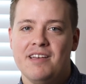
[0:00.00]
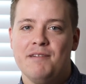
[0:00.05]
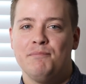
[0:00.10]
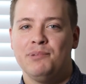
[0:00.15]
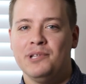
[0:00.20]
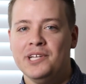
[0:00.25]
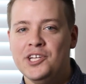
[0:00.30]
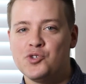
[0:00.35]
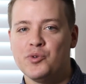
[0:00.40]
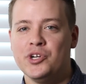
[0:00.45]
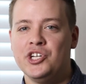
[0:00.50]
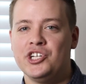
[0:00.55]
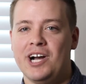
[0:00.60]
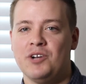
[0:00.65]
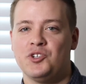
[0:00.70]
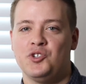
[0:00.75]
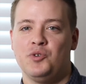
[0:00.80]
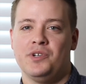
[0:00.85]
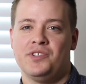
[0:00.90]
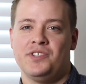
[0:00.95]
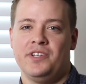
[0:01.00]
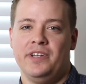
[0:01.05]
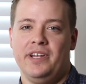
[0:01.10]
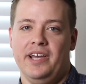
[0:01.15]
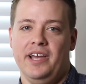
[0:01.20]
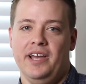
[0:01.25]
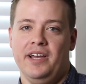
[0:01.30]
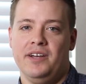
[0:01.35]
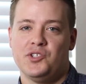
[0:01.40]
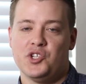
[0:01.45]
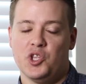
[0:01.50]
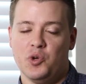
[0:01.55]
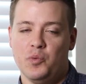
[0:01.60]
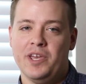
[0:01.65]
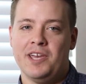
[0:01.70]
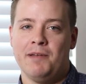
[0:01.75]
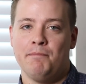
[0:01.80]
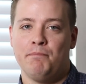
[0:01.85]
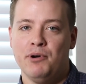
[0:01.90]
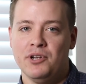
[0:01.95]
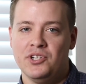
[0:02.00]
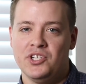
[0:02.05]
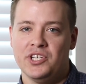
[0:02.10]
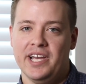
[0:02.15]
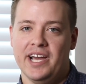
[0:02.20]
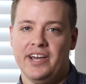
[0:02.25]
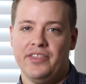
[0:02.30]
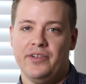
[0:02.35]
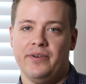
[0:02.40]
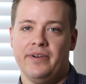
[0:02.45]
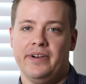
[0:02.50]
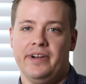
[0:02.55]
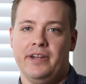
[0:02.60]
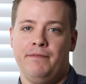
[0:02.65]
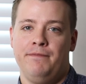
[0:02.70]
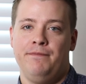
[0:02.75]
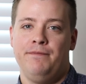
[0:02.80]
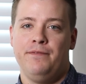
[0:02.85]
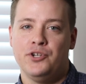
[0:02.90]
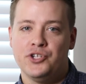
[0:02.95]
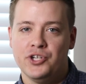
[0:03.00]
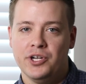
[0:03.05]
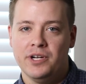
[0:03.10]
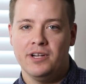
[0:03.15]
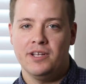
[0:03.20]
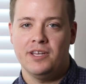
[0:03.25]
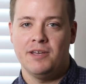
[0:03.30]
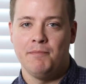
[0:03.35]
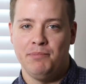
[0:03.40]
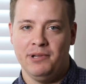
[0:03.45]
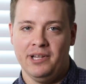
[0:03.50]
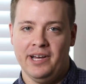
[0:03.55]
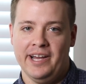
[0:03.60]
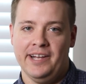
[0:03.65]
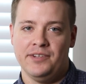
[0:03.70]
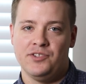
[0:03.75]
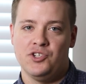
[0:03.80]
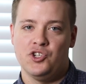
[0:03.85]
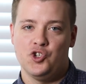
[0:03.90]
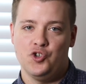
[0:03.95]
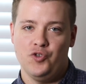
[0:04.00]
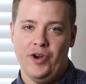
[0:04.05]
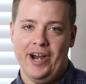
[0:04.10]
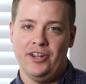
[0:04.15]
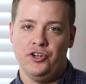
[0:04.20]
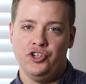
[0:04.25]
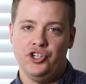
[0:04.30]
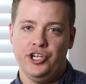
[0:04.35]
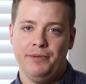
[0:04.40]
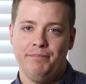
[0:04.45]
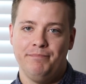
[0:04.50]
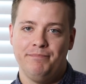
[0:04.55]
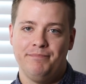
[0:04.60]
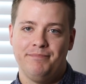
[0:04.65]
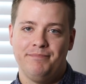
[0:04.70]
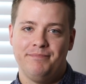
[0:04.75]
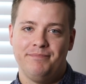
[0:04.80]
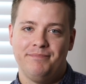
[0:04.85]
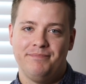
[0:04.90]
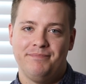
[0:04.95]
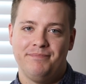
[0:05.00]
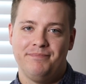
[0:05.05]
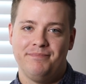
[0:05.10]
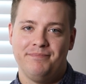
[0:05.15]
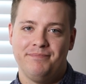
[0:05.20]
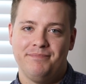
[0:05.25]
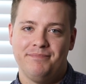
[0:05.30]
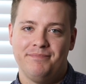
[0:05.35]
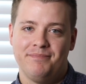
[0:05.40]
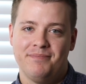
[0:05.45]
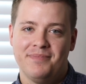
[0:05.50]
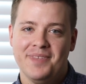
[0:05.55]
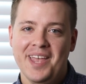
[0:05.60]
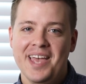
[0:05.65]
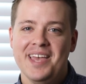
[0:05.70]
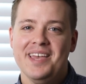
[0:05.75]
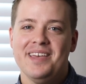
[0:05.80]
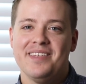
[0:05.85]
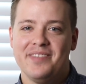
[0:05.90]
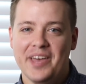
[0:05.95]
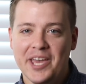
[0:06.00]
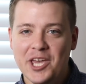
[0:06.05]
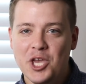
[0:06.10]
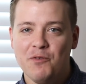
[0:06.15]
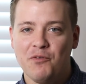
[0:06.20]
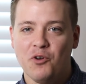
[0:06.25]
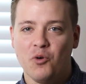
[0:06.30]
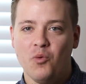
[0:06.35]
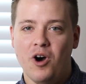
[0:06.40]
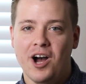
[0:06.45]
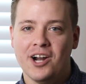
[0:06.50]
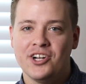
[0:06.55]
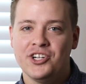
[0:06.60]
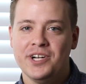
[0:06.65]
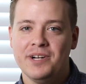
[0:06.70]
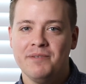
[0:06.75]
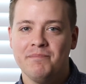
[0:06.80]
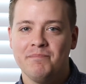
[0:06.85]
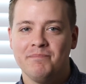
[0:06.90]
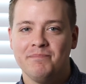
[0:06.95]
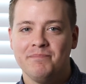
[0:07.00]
Please reach out to us today so that we can put together an efficient compliance strategy. Thank you for watching.